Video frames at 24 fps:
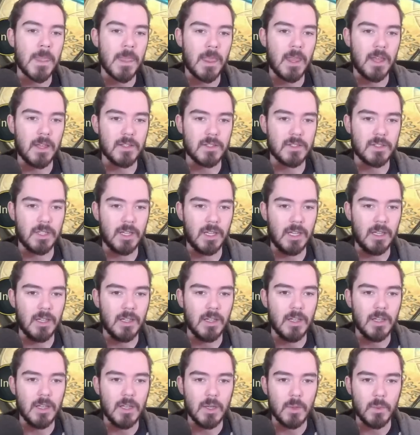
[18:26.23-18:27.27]
Let's see.
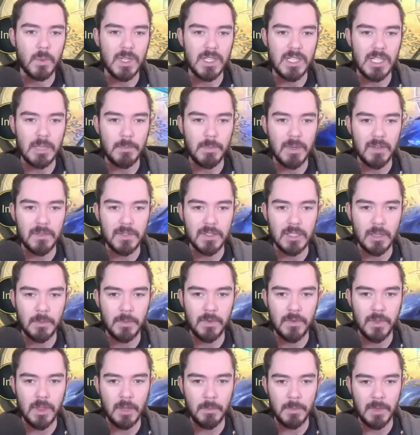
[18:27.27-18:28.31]
We debuff some
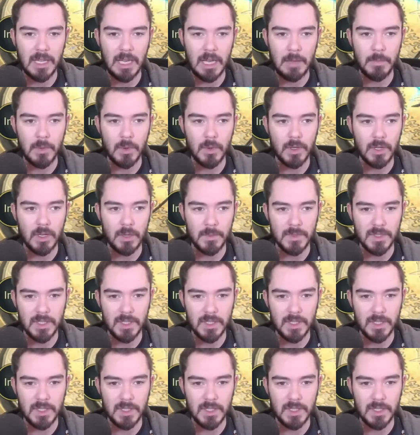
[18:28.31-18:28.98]
of them. Genbo comes